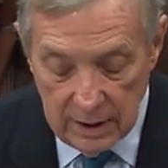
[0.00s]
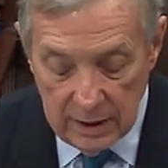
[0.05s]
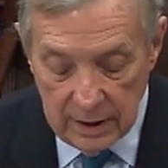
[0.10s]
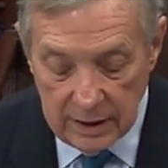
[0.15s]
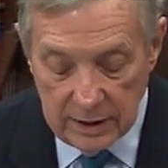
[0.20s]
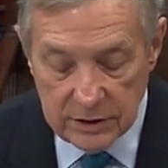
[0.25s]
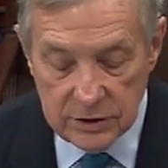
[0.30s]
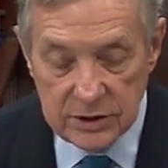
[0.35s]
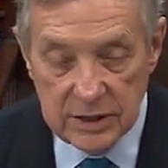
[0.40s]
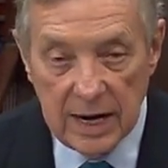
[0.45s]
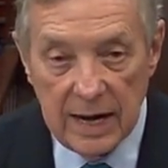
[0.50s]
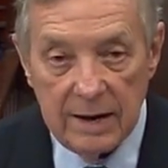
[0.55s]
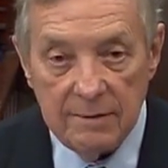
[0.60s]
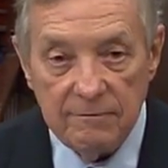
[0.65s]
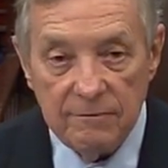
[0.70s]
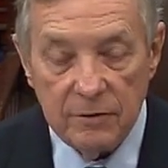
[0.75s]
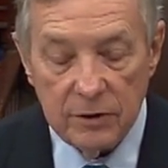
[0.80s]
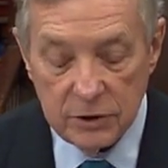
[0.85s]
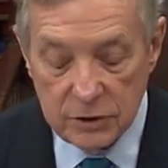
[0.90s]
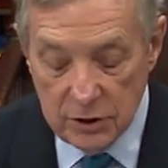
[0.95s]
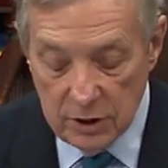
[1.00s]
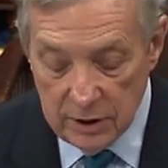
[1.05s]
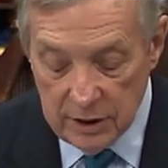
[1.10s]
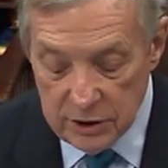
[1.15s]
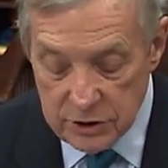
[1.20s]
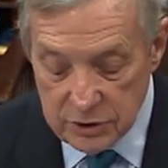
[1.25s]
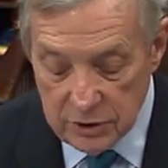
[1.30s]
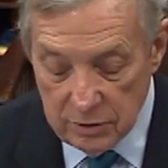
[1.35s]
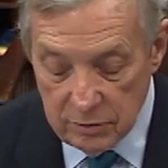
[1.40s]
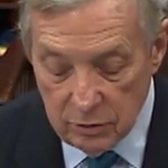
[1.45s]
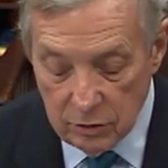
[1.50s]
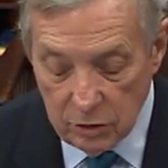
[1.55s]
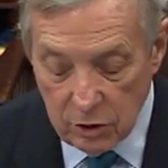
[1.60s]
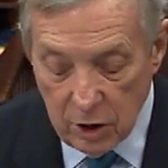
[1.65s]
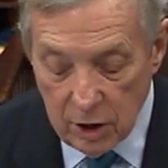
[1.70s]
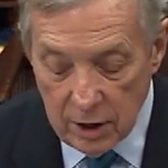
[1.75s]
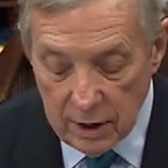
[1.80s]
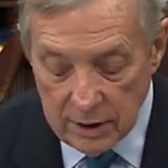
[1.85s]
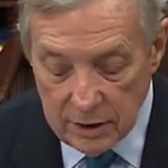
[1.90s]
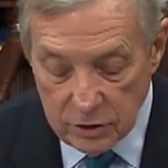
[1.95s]
It is time for Attorney General
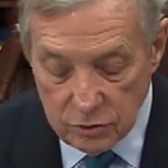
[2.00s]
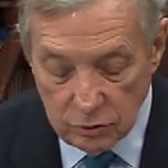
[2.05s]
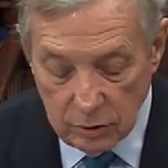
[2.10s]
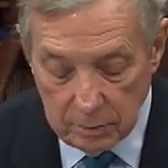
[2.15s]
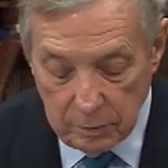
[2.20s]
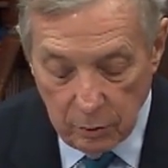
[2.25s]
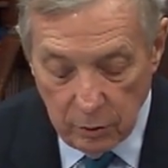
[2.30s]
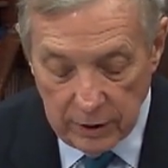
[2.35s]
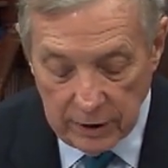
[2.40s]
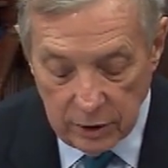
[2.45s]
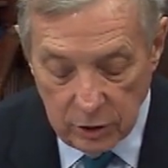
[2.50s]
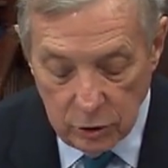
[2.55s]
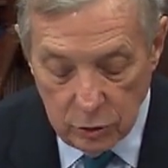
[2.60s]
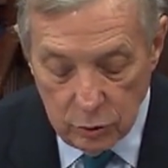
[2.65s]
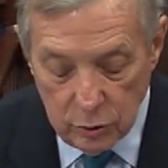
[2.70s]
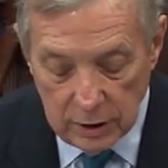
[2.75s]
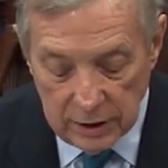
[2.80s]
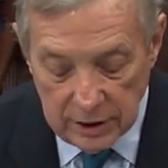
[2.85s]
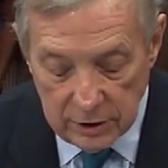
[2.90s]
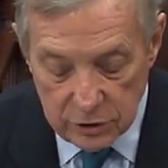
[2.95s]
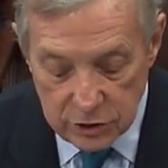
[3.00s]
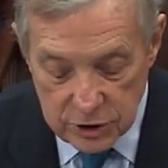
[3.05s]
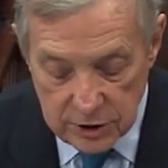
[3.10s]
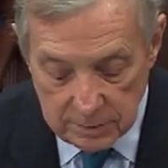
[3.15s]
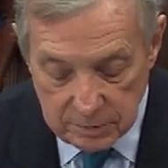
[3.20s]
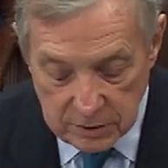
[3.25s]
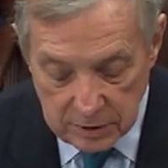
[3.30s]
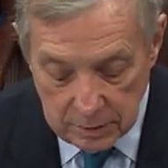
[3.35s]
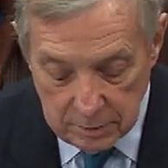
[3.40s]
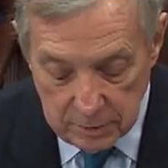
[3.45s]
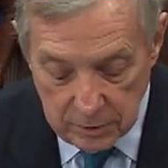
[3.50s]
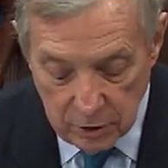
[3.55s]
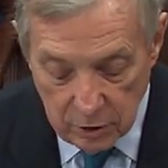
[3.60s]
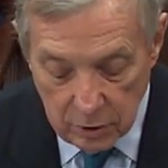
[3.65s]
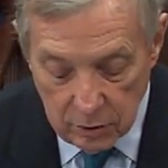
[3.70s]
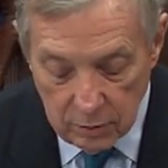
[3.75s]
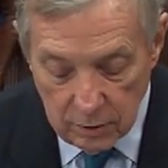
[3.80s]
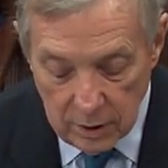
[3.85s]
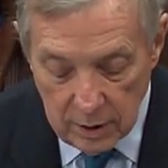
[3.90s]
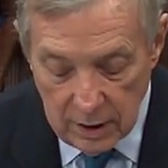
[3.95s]
Garland to appoint new leadership to the
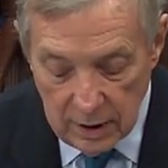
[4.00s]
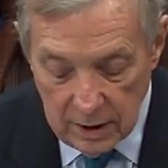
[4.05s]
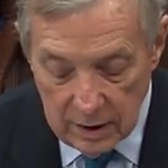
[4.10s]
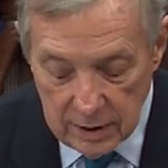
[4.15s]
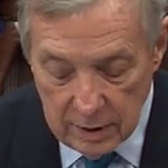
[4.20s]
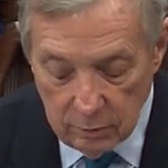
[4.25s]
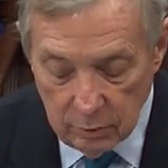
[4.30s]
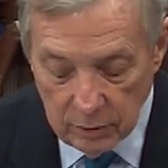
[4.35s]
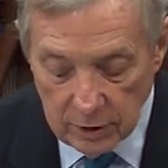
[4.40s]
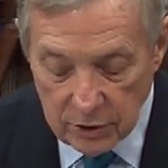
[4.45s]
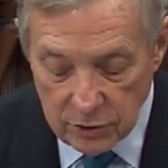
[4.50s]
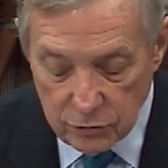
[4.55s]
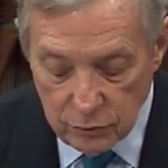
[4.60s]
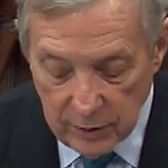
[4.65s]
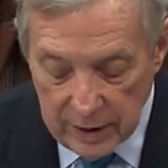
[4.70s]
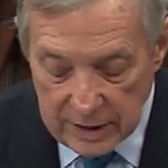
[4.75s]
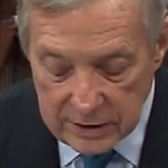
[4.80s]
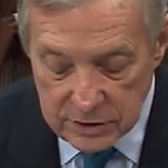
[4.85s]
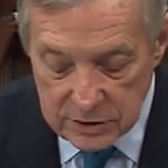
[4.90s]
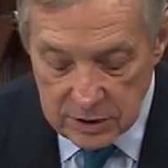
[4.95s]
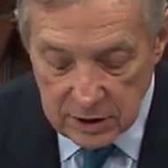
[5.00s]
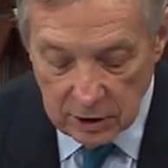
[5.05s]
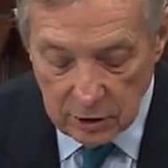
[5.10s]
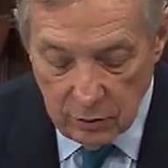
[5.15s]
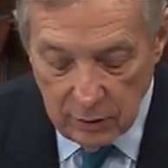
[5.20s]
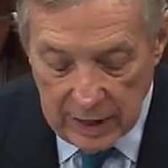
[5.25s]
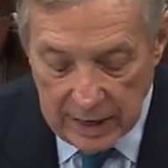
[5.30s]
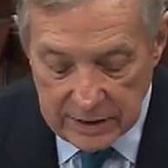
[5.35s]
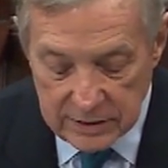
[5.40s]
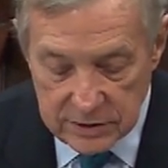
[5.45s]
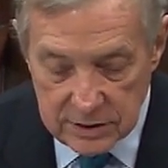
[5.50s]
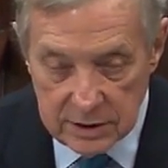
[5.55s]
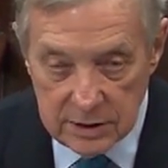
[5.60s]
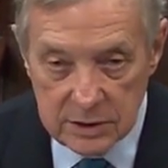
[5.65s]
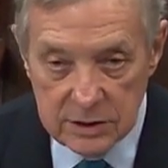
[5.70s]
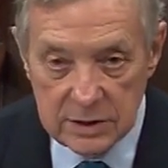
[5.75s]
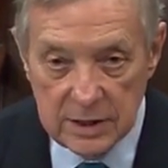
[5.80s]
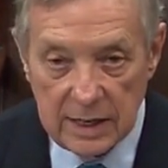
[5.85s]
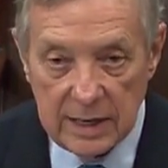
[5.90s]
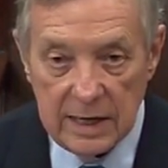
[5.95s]
Bureau that will address the
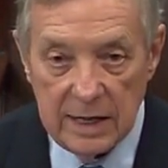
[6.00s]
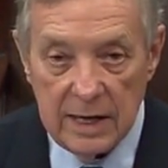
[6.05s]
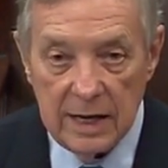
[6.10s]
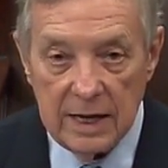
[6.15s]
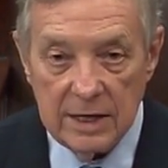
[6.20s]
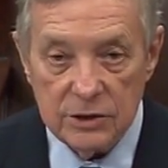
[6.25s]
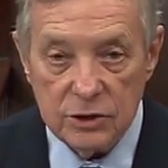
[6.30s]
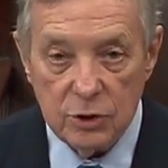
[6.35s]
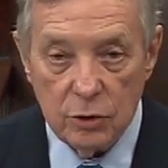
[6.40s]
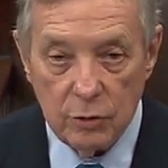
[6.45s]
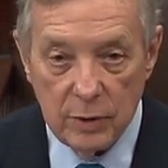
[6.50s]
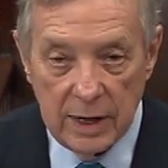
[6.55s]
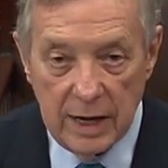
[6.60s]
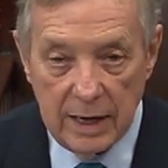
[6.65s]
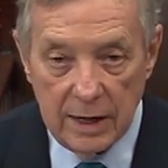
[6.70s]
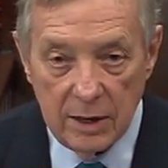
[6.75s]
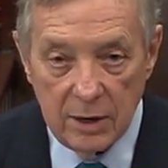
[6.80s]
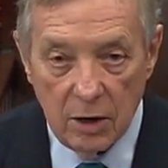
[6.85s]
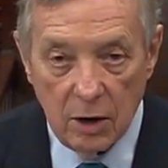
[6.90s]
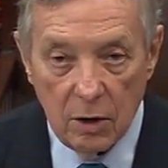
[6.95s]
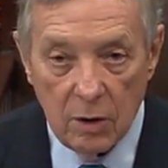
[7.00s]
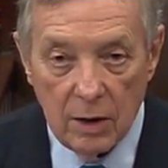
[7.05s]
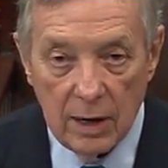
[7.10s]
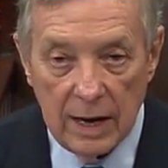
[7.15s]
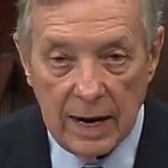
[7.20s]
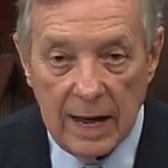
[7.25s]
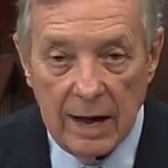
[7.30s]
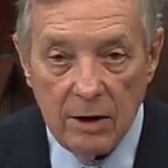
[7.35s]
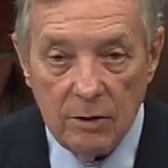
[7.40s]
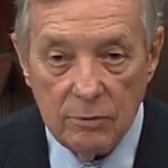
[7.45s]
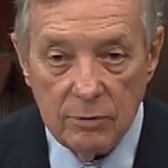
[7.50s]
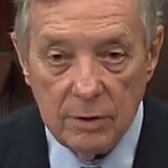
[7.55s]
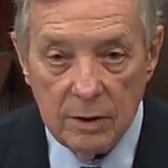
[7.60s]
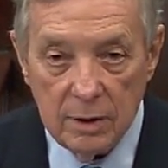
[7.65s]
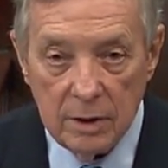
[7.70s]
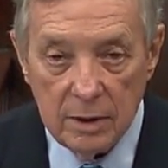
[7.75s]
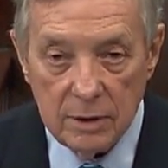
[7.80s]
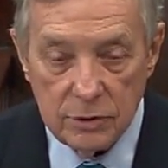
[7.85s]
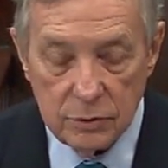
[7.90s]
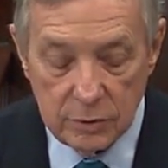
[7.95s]
crises that he has created or allowed
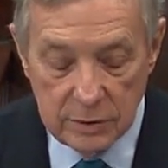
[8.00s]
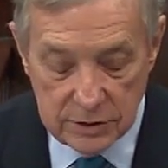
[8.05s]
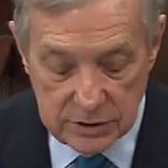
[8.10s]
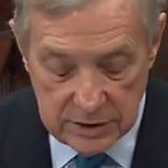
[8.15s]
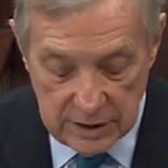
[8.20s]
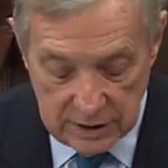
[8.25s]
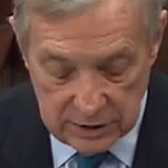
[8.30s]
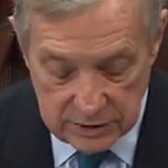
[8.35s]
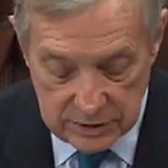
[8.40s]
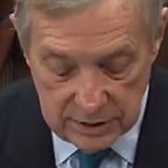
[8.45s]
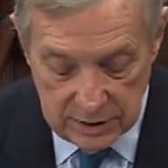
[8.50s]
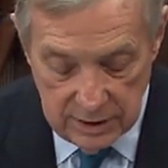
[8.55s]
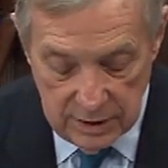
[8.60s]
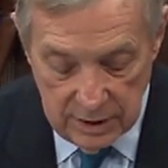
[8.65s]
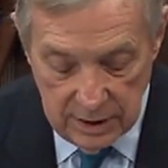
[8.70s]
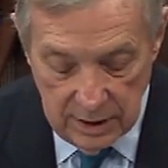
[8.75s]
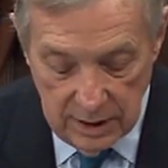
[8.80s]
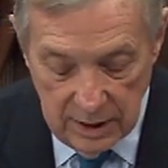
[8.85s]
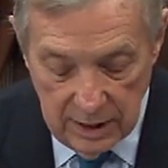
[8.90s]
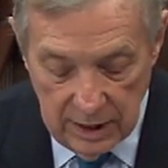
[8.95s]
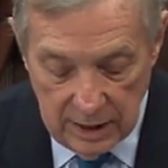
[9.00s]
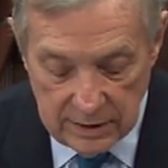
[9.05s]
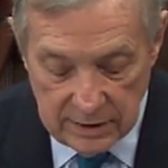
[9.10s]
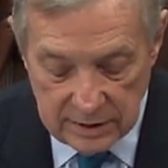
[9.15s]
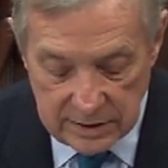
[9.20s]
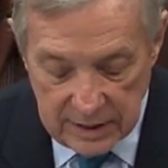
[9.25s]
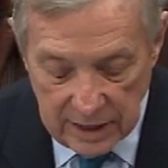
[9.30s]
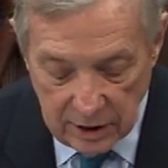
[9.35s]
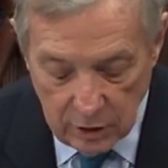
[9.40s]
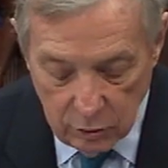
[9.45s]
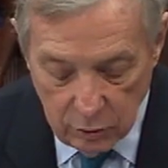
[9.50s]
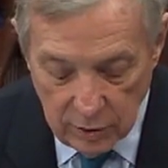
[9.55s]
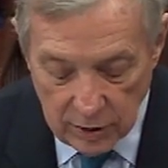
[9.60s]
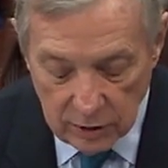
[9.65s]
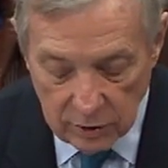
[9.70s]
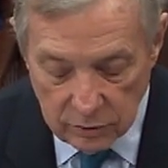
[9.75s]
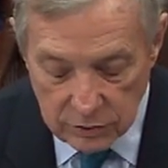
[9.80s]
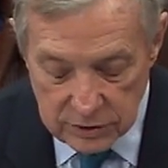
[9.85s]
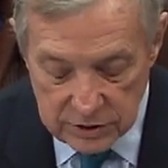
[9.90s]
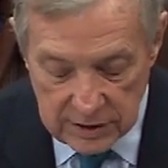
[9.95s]
to exist, and to take
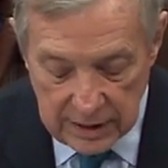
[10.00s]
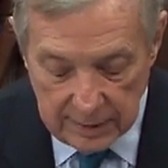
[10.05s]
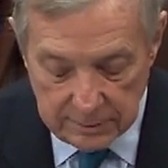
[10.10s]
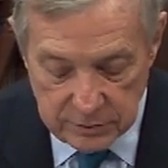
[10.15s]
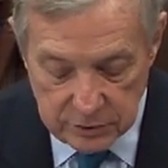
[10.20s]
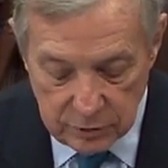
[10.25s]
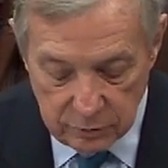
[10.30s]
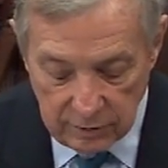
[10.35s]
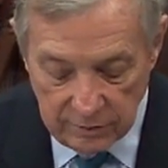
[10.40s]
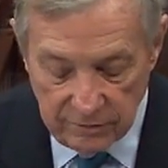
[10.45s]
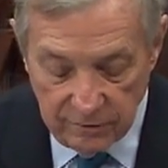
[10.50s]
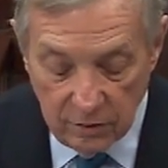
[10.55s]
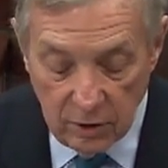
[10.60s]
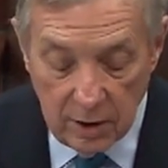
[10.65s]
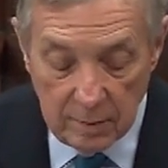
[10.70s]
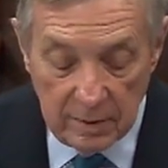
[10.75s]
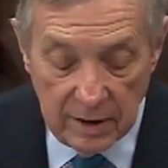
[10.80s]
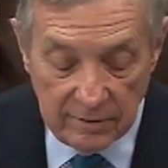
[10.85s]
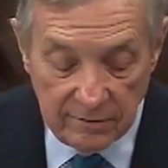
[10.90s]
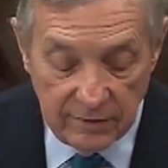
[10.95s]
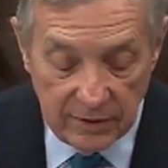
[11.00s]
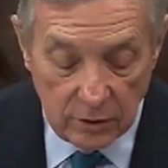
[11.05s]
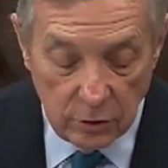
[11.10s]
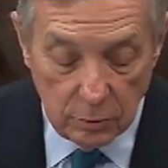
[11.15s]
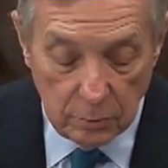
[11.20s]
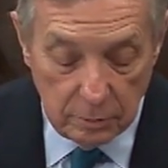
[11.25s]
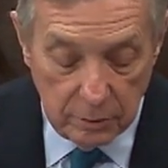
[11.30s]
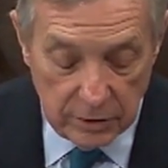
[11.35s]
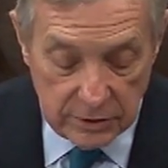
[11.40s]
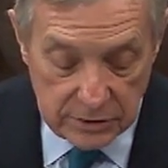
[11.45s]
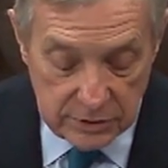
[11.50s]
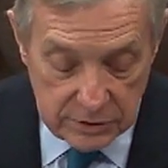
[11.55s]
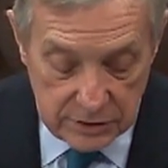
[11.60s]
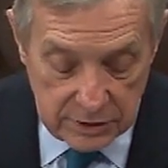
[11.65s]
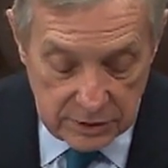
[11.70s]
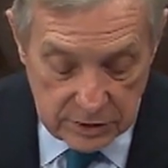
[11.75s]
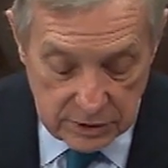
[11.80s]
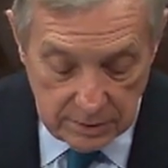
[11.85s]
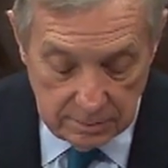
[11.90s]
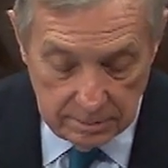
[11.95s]
critical steps to reform our federal prison
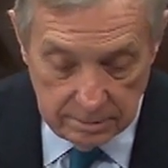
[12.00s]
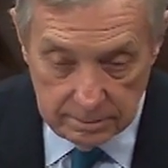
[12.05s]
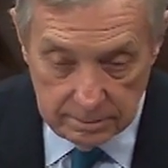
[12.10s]
system.